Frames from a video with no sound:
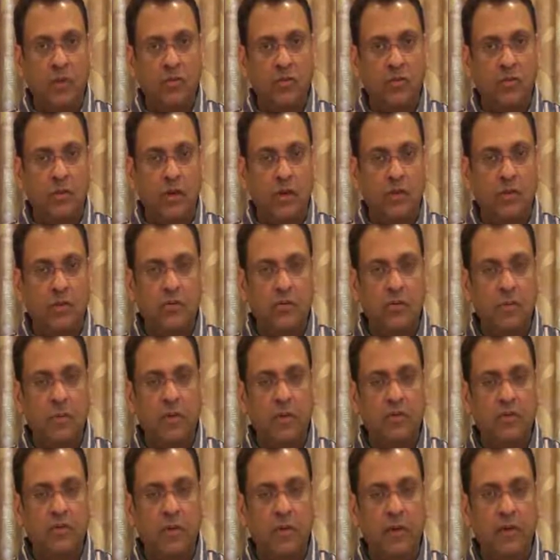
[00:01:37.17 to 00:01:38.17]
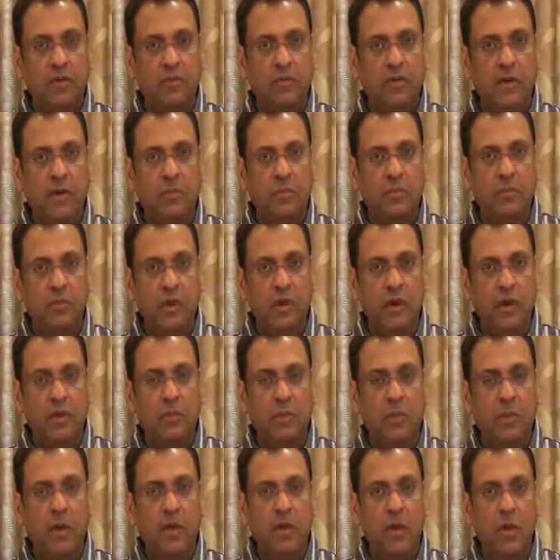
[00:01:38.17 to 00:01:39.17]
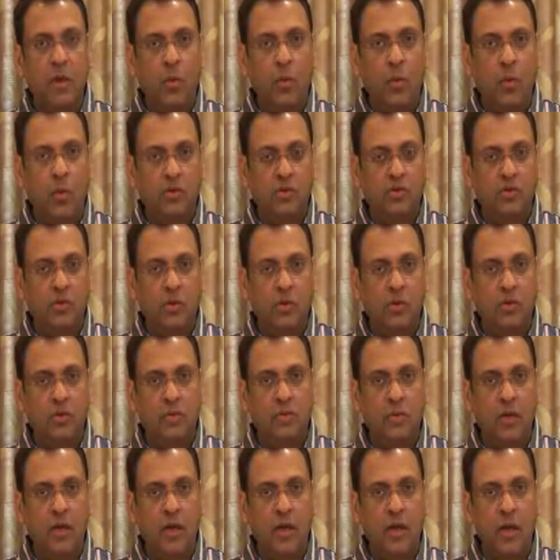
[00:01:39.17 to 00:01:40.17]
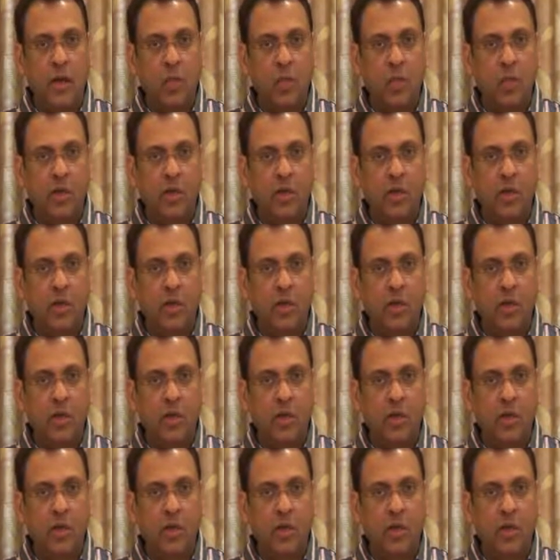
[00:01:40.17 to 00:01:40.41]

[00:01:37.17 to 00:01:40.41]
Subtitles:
Stock-specific scripts need to be watched out for,